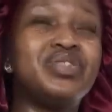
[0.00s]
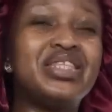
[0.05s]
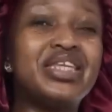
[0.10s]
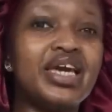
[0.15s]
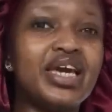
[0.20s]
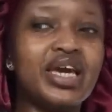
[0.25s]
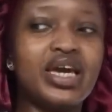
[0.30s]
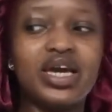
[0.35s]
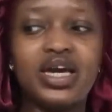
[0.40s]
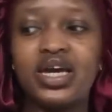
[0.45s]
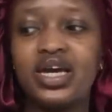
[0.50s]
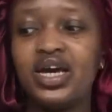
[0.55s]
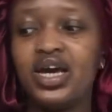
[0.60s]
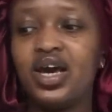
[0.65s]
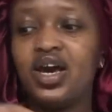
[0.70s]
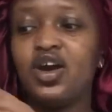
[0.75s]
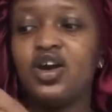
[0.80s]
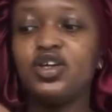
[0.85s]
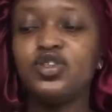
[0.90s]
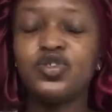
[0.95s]
thing to
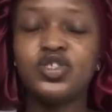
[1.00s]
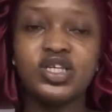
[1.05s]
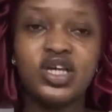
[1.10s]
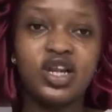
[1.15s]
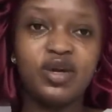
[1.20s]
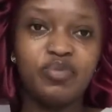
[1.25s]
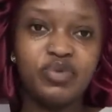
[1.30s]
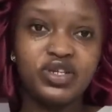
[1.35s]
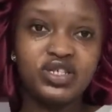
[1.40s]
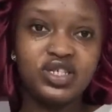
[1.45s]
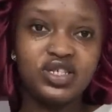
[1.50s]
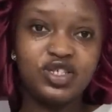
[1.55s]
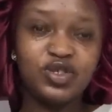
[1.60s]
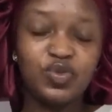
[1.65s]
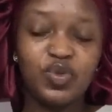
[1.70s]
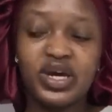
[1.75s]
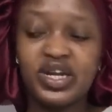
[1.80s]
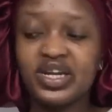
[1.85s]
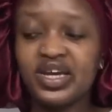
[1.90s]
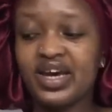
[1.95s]
celebrate his
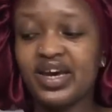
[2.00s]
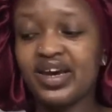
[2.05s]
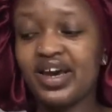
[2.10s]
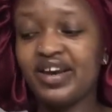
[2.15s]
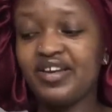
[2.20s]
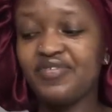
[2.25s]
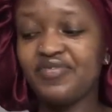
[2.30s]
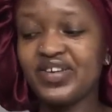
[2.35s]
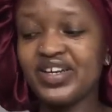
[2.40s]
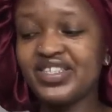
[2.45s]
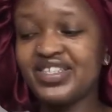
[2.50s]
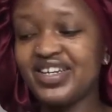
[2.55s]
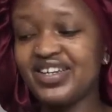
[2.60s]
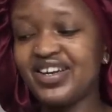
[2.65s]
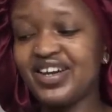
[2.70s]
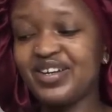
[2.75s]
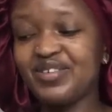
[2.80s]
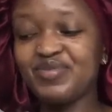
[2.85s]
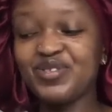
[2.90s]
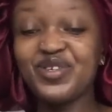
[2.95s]
1 year
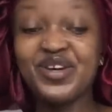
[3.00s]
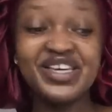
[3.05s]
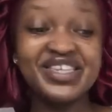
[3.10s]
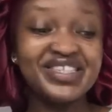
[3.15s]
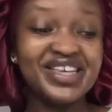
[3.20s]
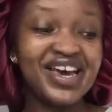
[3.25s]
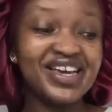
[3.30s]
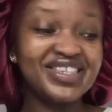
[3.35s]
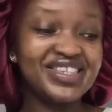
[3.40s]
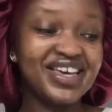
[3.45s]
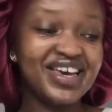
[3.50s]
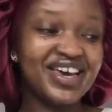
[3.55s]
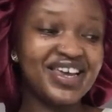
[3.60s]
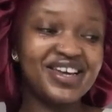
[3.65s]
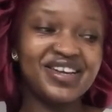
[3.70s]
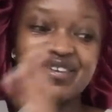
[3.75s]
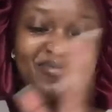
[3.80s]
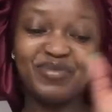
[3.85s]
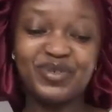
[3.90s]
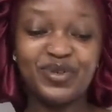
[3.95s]
anniversary, and I'm so excited,
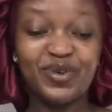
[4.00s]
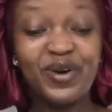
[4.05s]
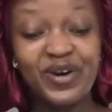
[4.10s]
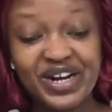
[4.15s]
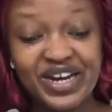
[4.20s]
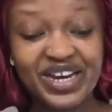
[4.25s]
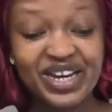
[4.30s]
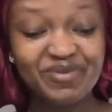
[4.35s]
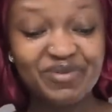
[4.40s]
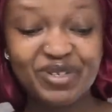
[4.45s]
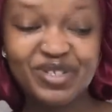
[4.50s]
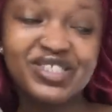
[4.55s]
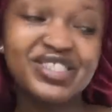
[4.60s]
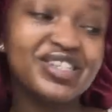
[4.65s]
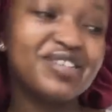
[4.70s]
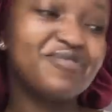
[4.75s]
and I'm going because he